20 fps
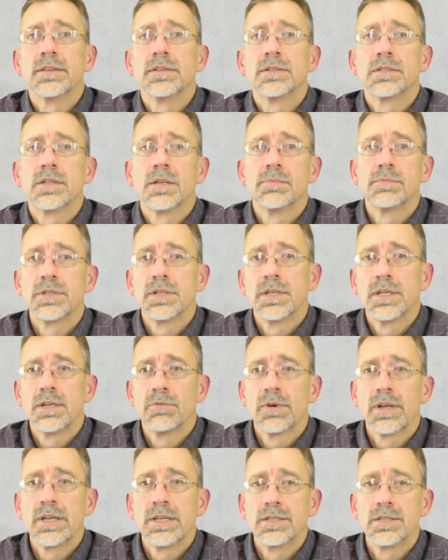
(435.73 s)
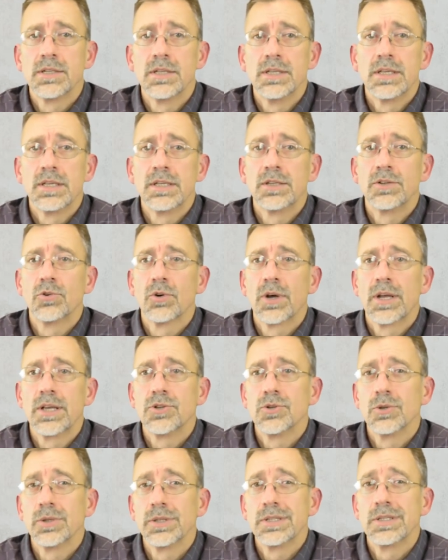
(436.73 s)
the subsidy rates then
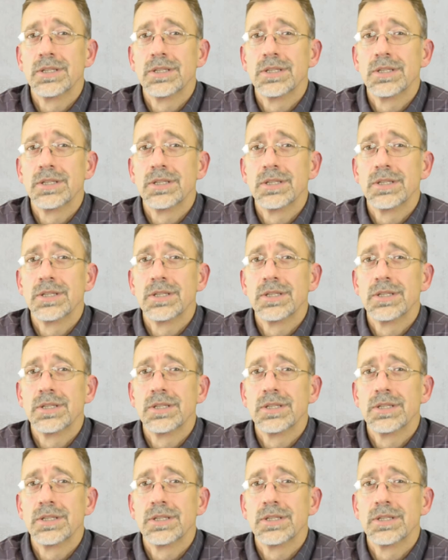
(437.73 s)
gradually